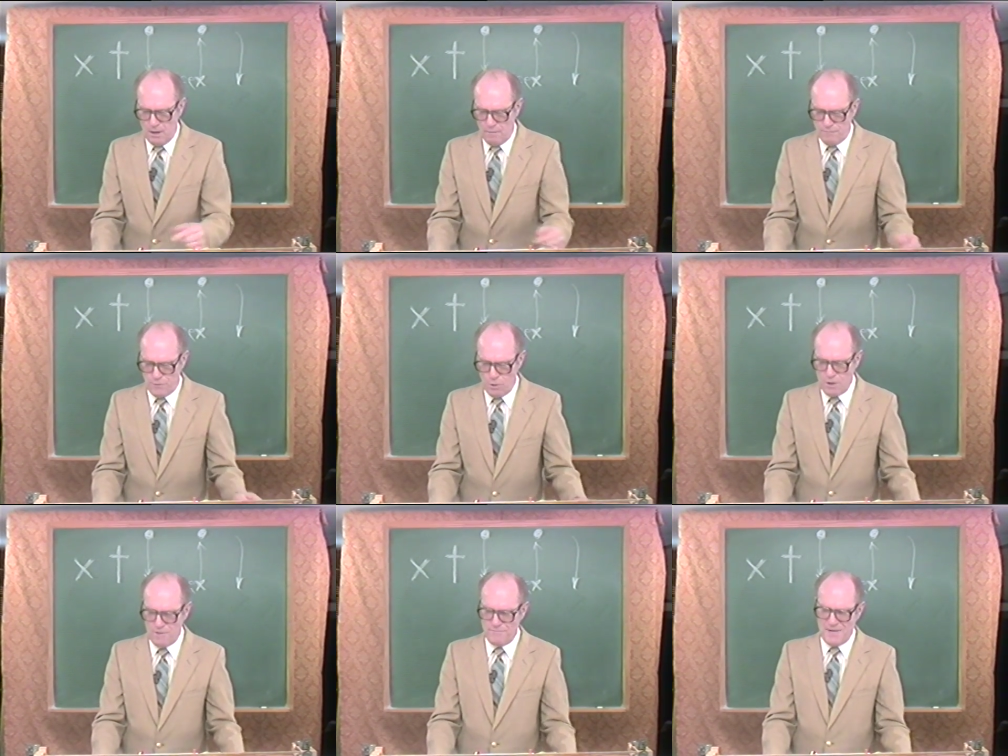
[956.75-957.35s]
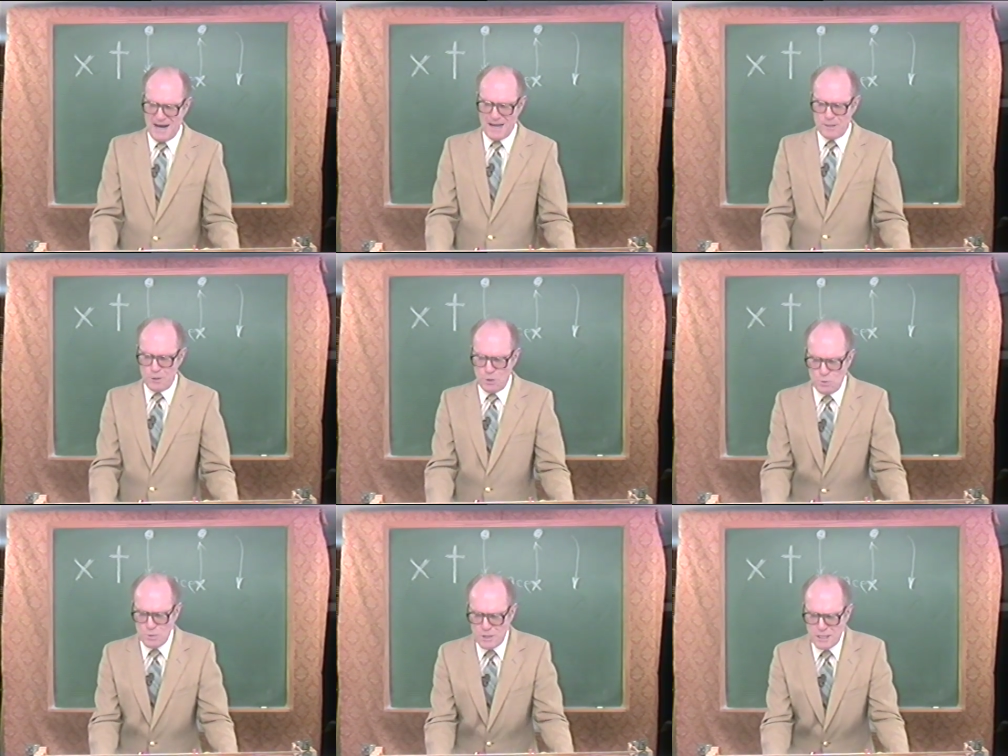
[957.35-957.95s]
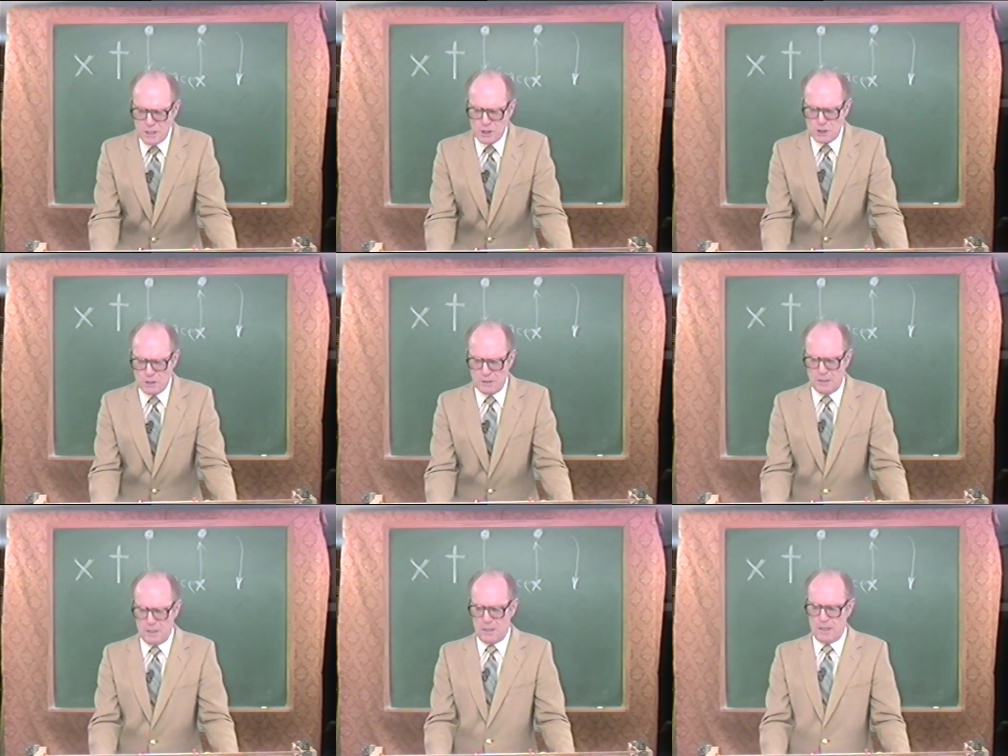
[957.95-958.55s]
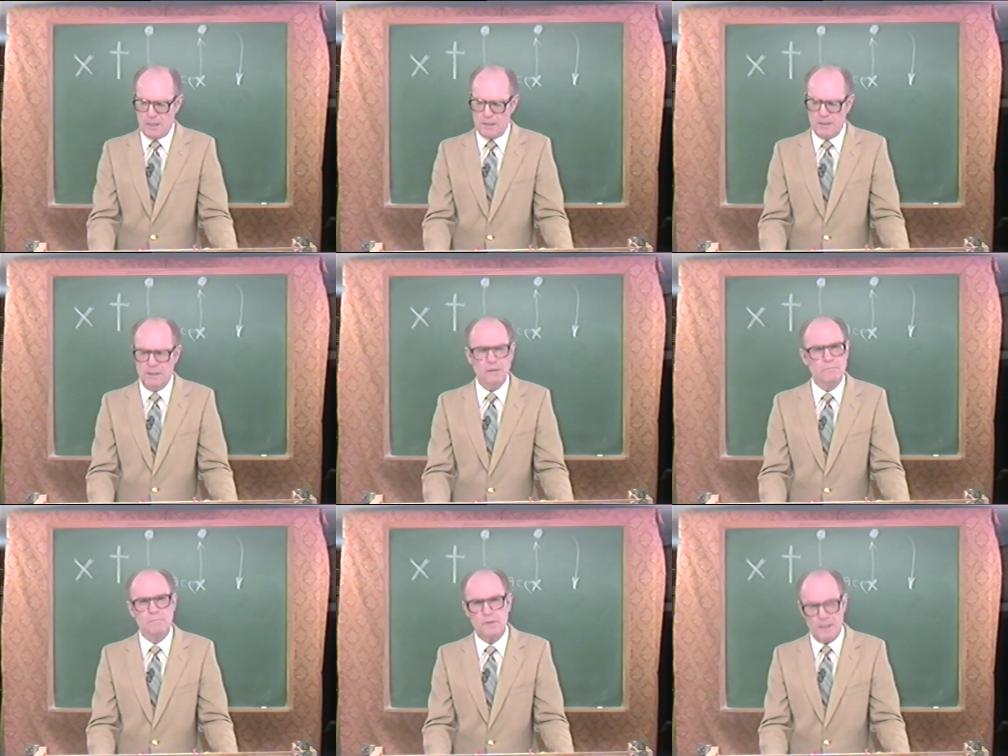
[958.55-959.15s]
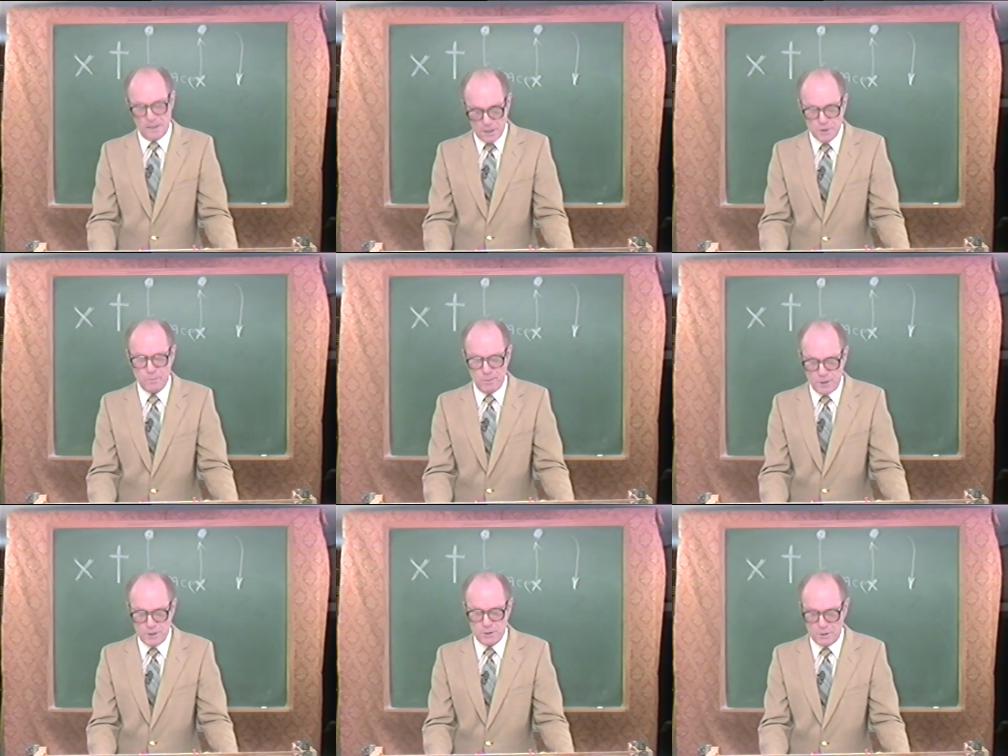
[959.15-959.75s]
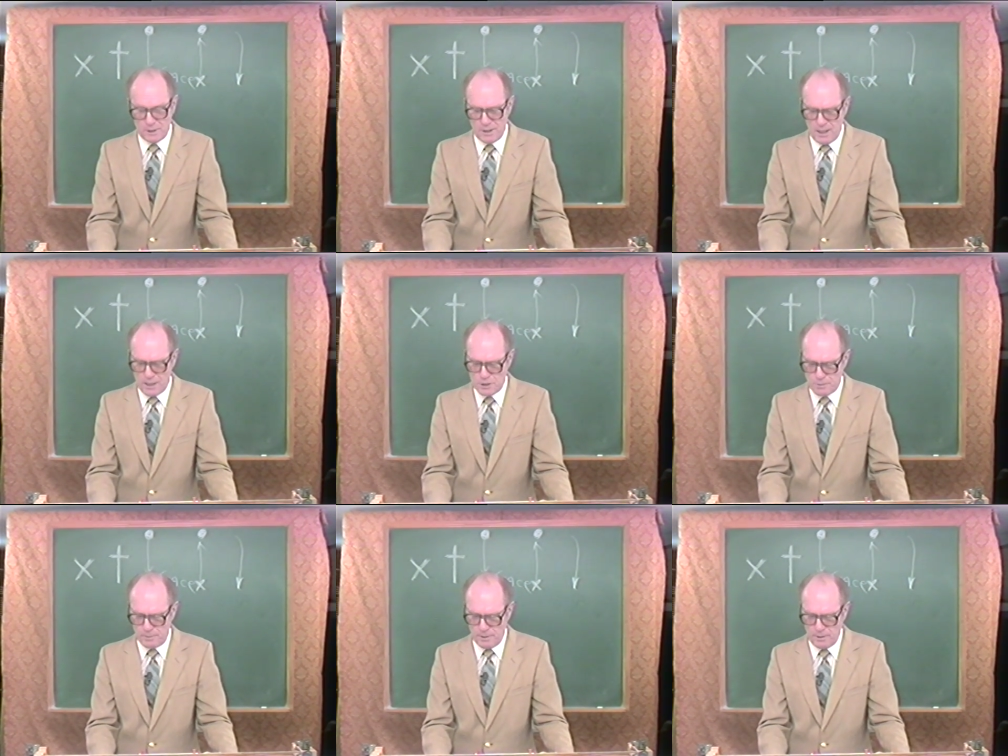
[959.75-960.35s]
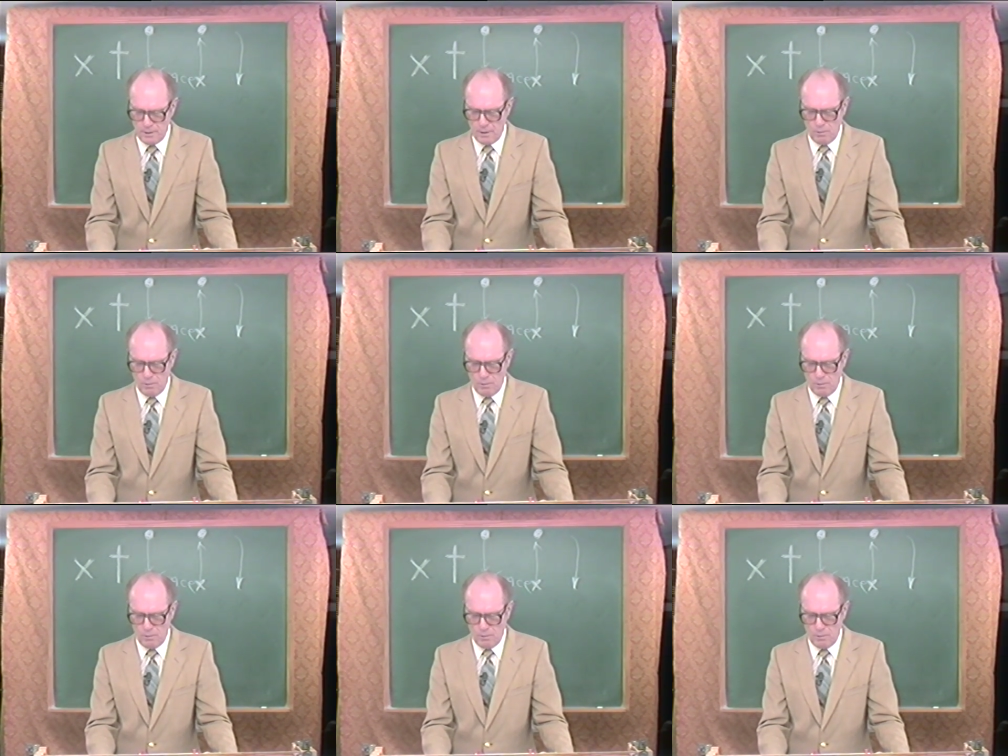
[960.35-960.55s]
For if I do this thing, that is, preach the gospel,